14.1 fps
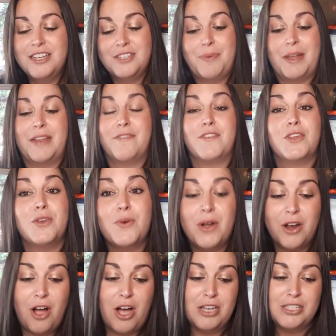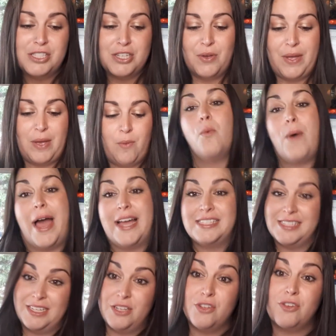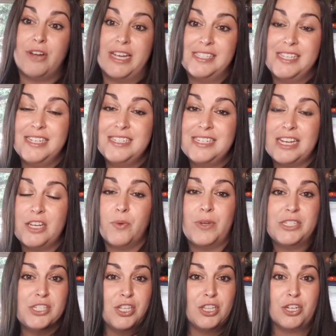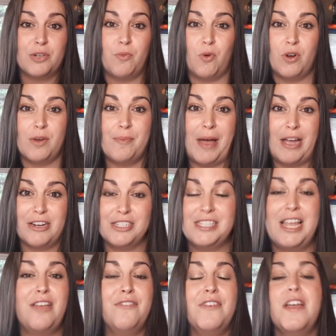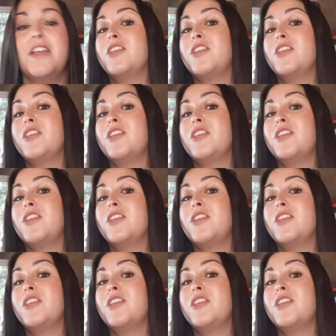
But if you are also a waxing crescent and you want to learn more about yourself,